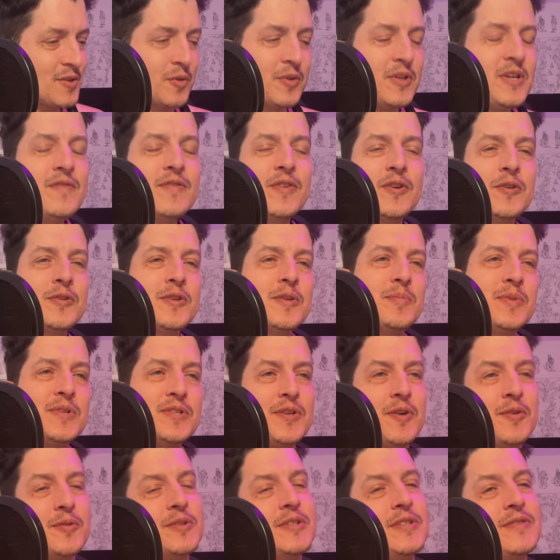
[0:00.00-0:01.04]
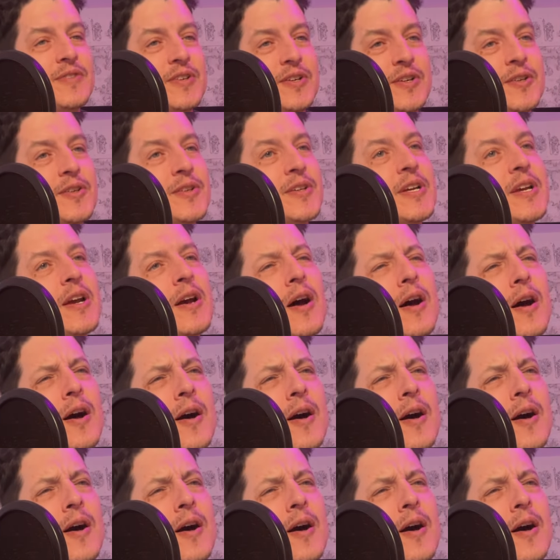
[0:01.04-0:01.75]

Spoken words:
leave early but don't leave early.